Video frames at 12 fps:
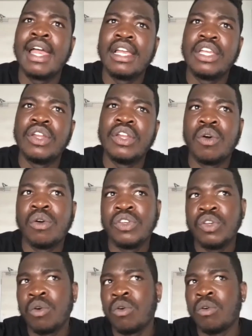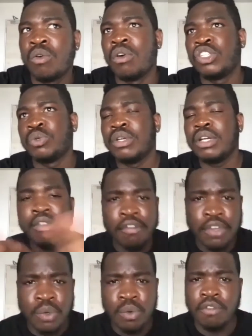you're doing a
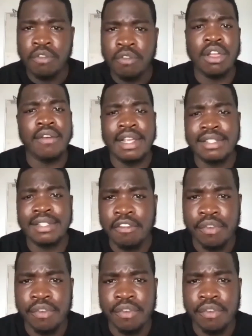review of your career site,